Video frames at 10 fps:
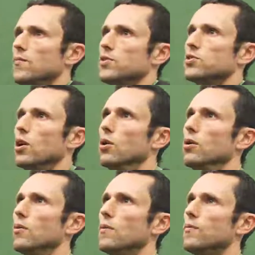
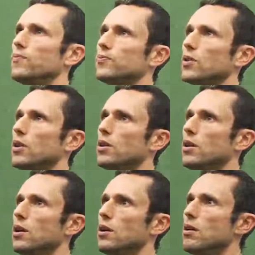So
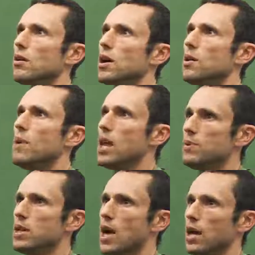it may
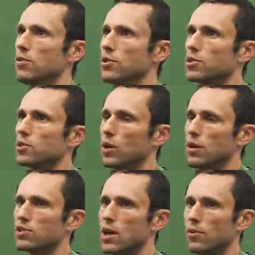be that the story
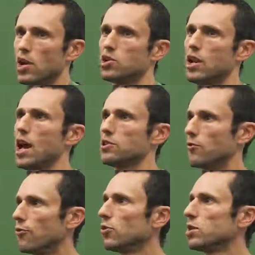of separation
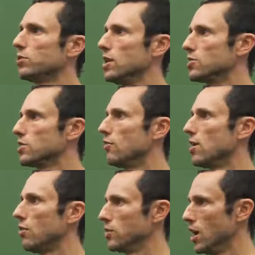hasn't fully played itself
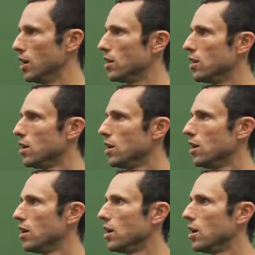out yet.
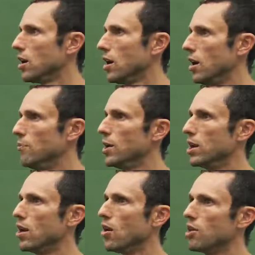
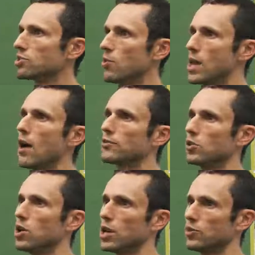But also we have to
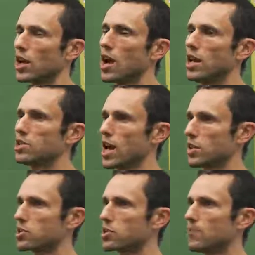look at the
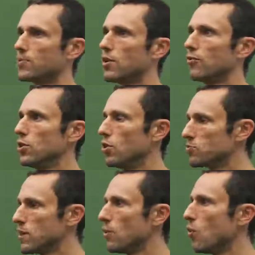context for those
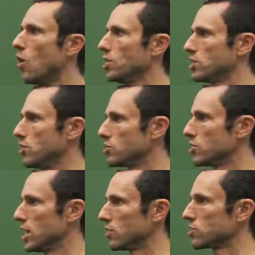people wanting those
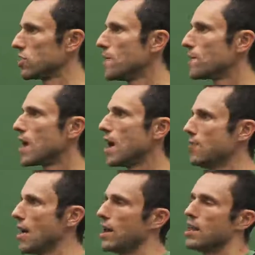things.
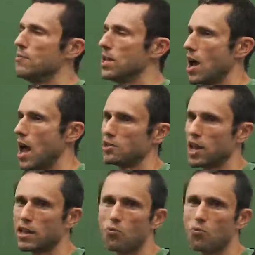And that hit me as I